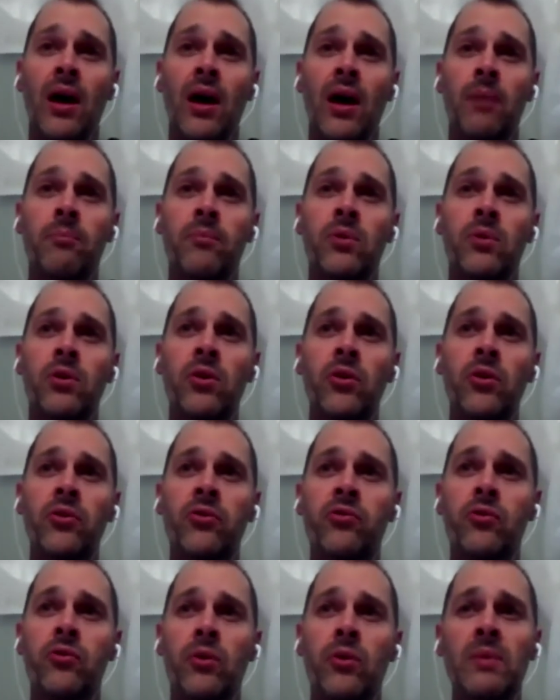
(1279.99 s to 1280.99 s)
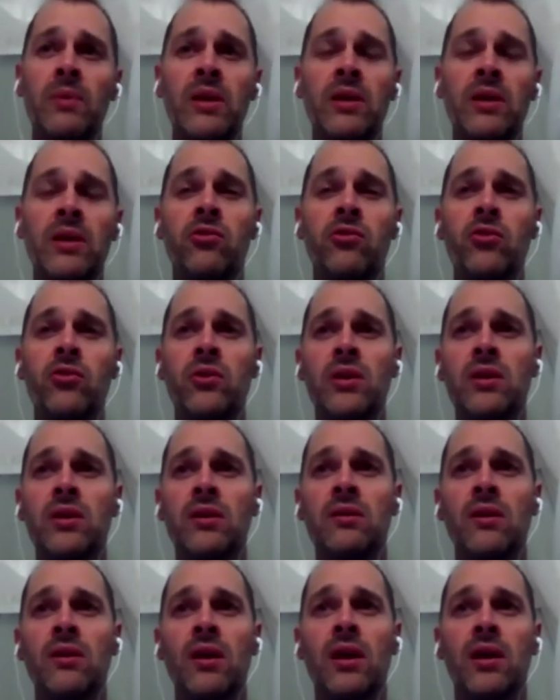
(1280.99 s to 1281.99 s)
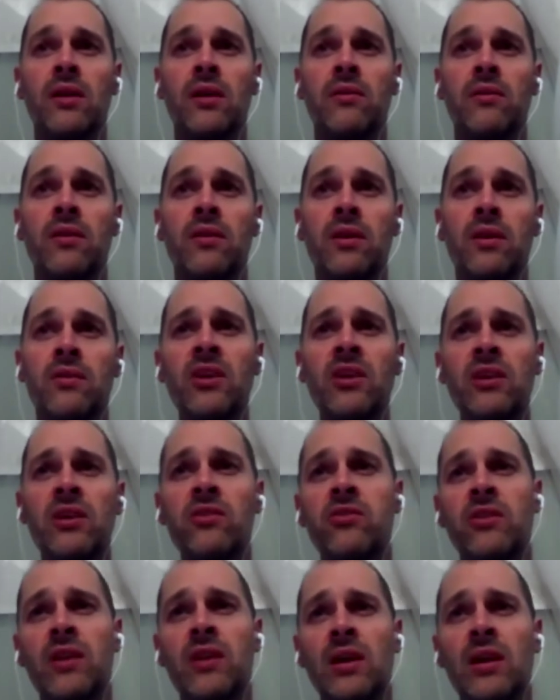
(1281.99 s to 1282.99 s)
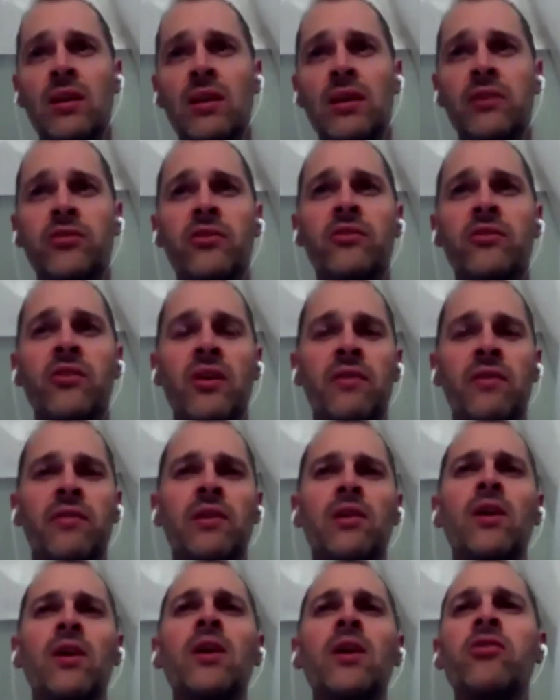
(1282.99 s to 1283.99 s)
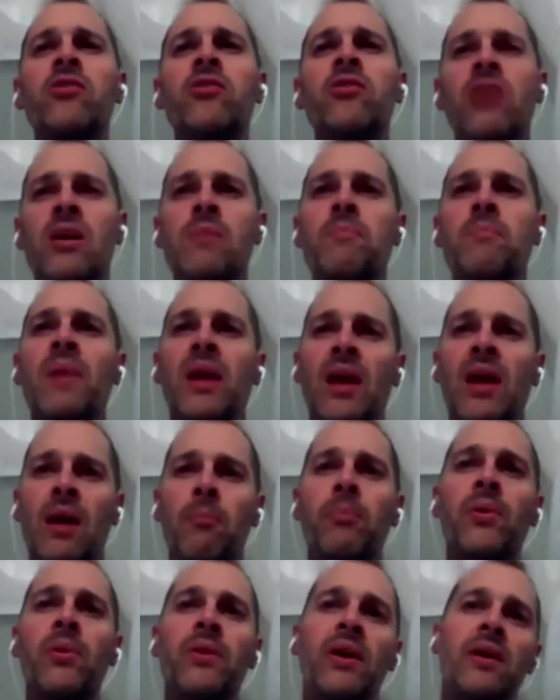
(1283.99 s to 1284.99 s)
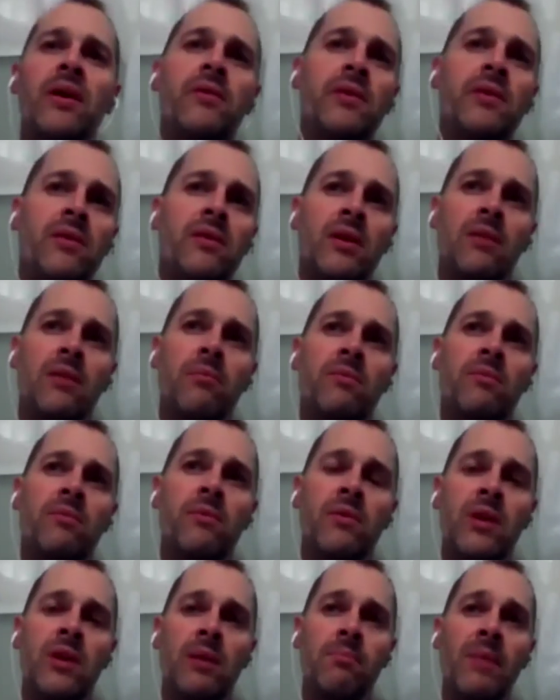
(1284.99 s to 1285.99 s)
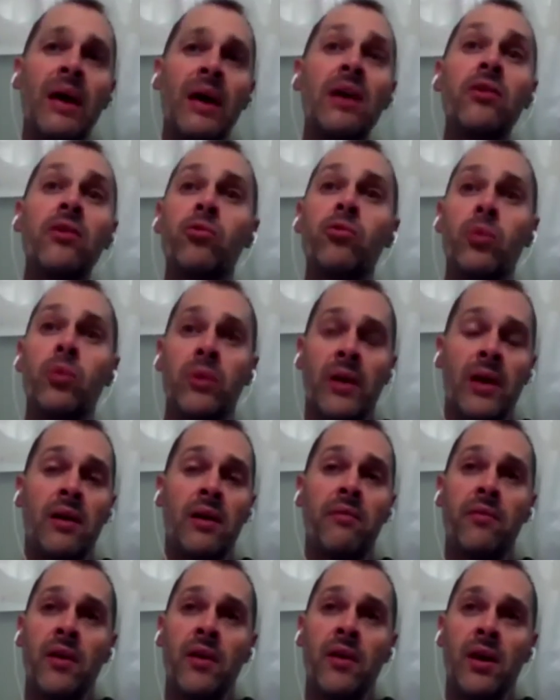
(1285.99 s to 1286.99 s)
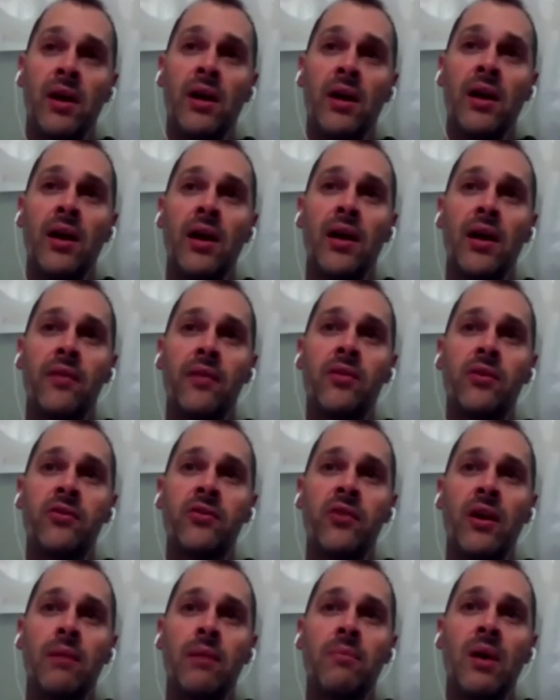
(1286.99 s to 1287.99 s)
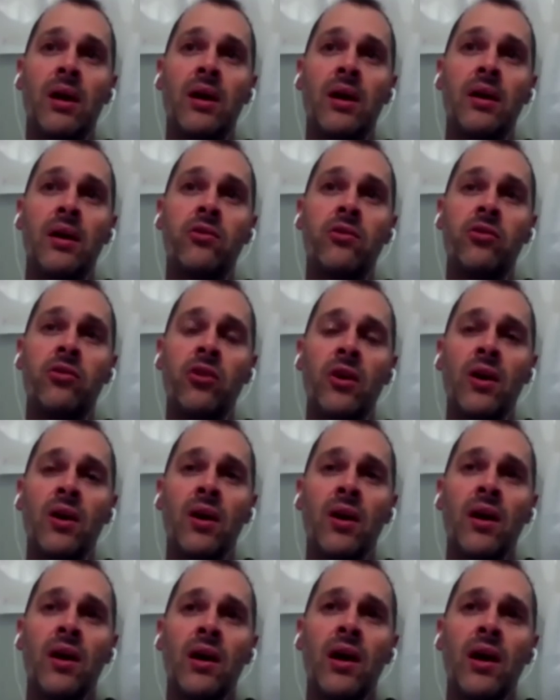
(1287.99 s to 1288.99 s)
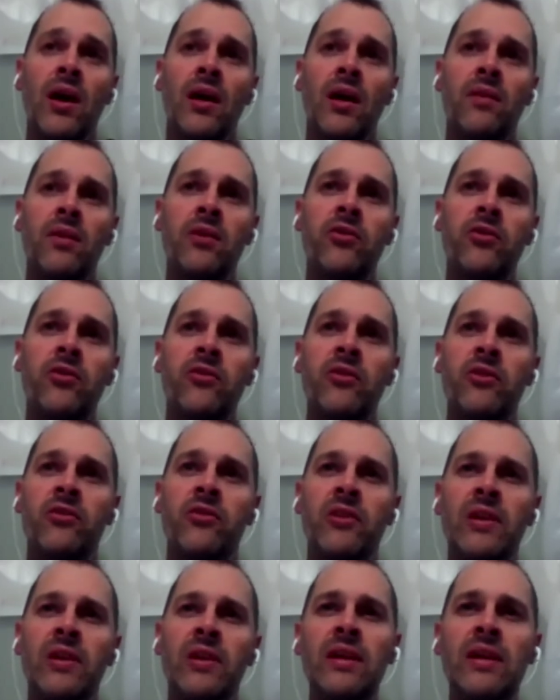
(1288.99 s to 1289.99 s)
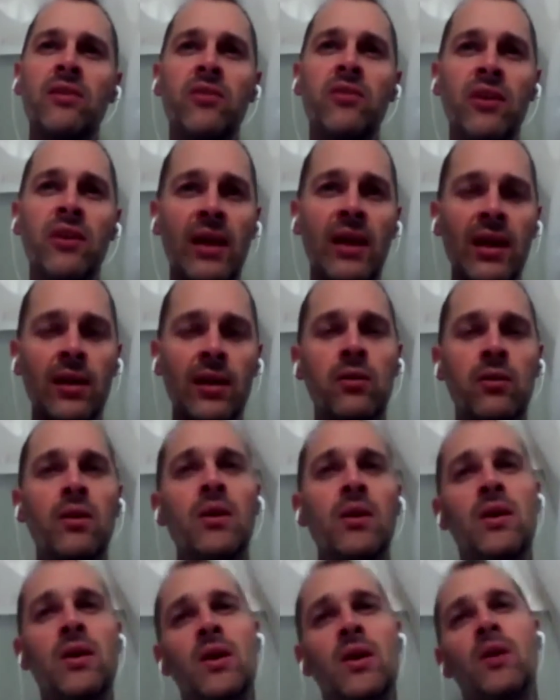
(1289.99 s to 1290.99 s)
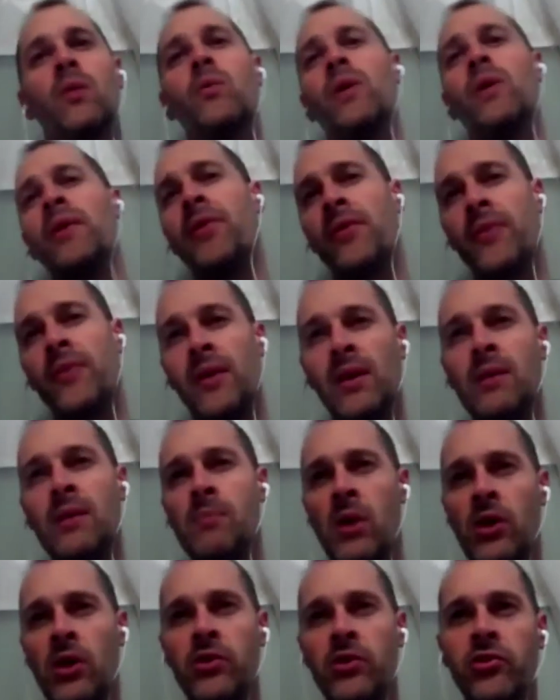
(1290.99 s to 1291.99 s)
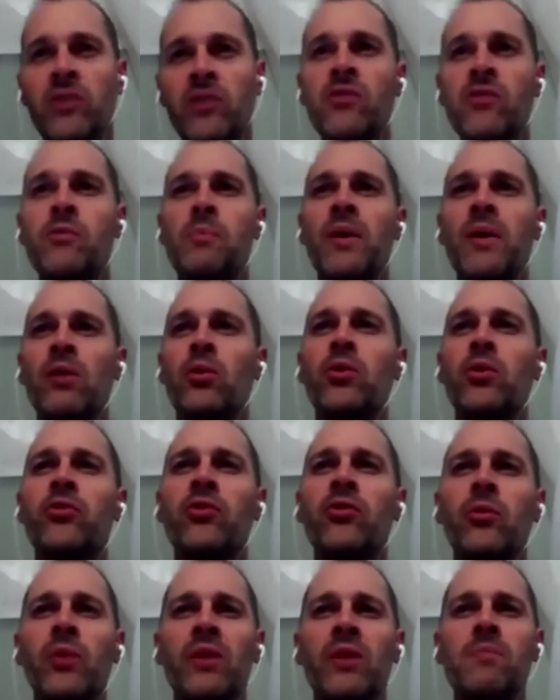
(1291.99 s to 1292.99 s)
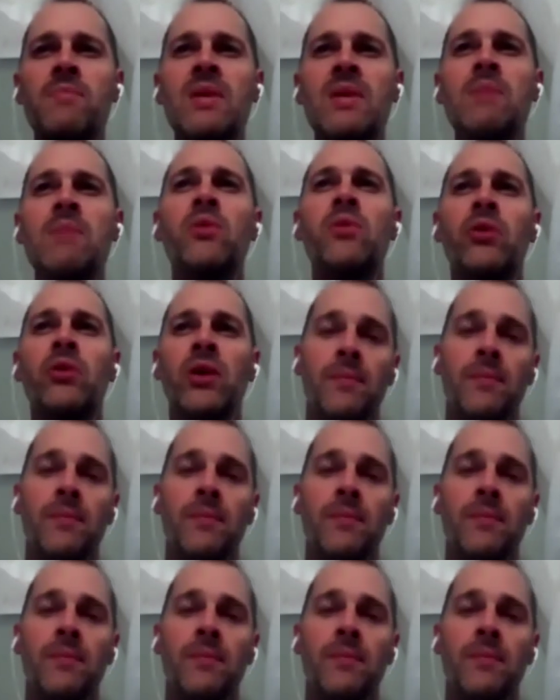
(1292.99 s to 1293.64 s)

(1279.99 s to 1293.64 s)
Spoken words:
Girls normally during their teens and adolescents have a larger hippocampal area than males will have at the same age. And this is linked again with emotions, but also with memory.